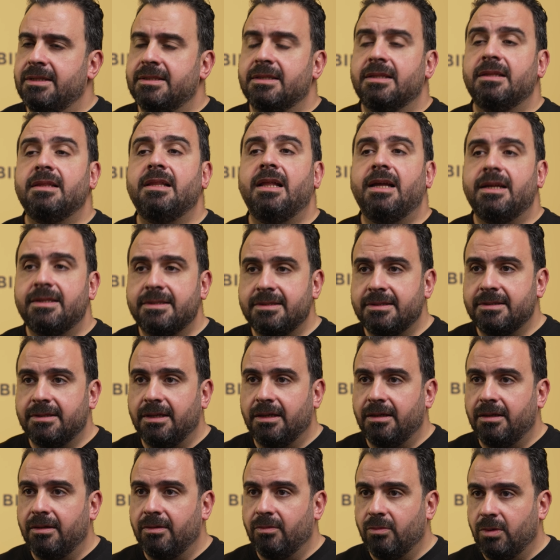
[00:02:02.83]
less
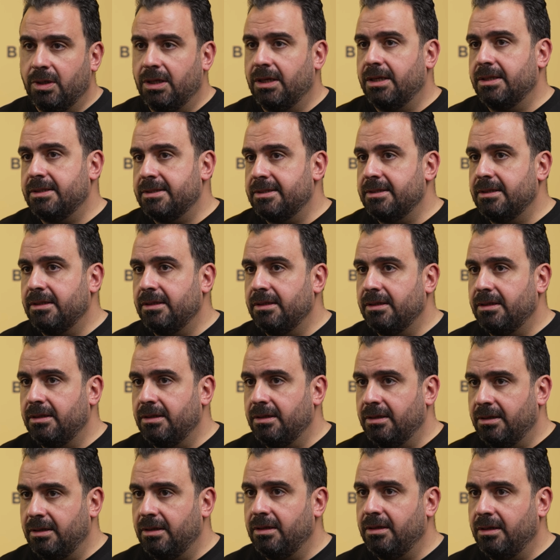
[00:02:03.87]
than what I see
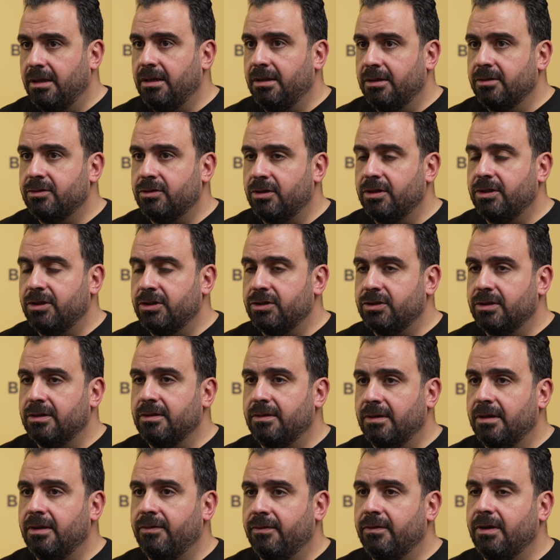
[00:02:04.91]
in traditional
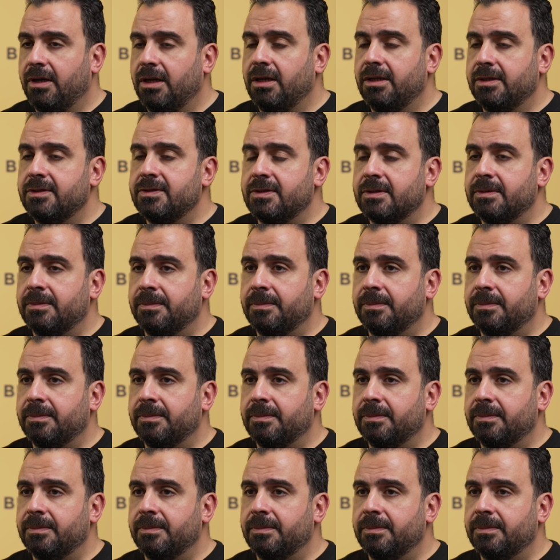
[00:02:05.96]
FIs.